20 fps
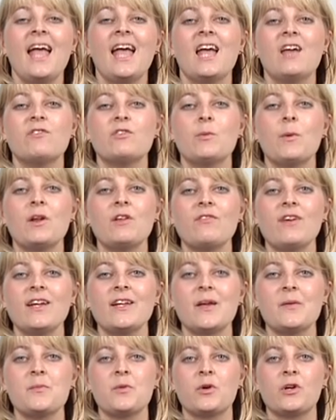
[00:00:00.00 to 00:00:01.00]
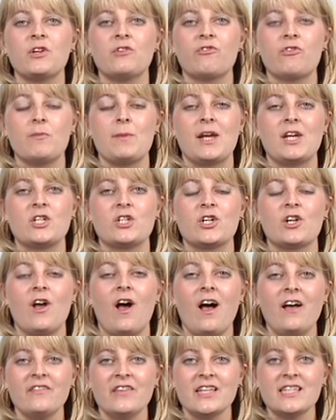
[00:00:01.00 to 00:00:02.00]
If you want to find out more information
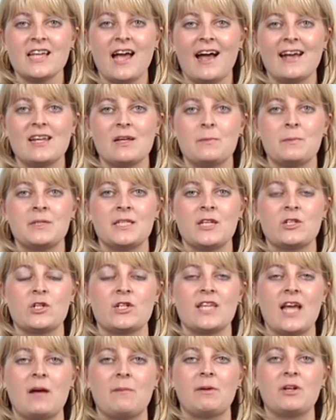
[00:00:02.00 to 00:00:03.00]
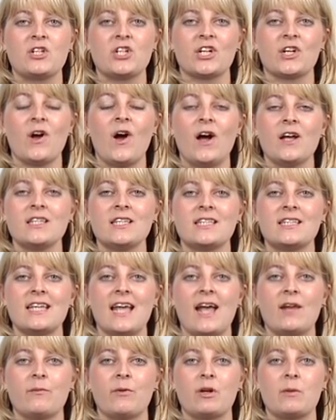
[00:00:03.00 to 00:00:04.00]
on this item, such as how much it costs
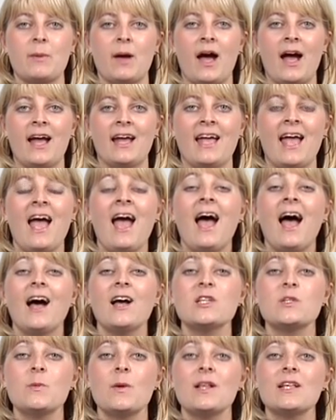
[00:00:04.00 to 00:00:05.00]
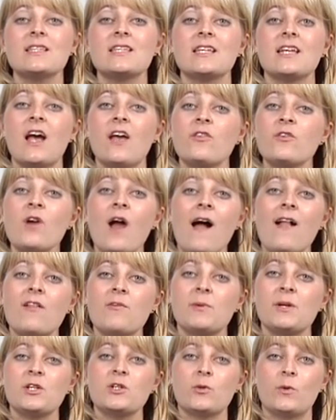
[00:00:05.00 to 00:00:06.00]
and where to buy, as well as the other
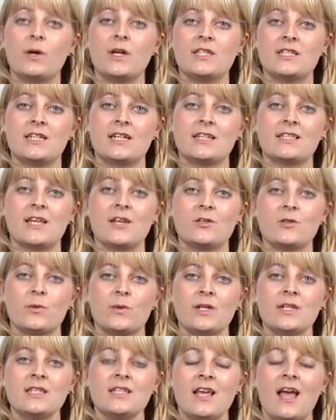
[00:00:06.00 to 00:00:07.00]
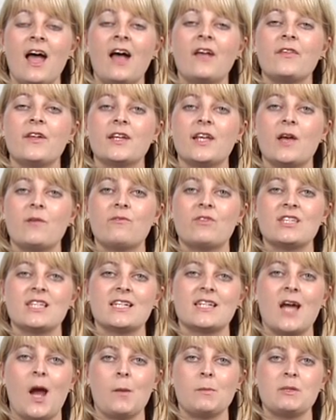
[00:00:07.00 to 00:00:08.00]
Halloween toys and accessories, then come
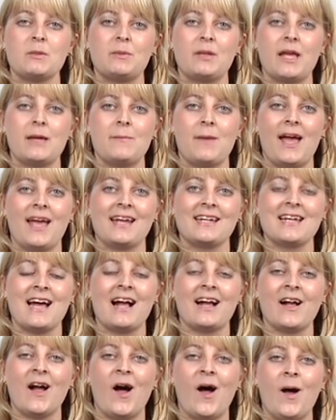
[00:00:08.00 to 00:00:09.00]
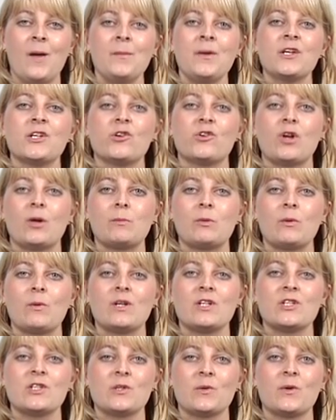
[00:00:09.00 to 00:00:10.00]
visit timetoplaymag.com, your number
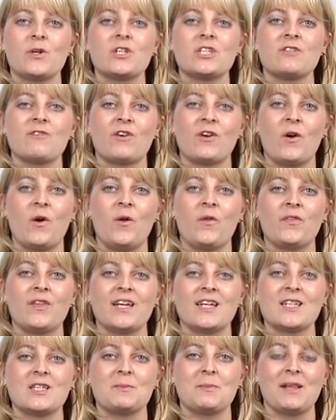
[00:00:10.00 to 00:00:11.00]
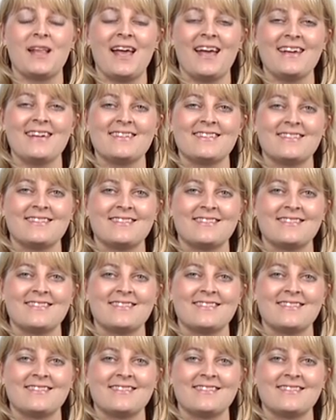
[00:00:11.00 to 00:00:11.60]
one source for all things play.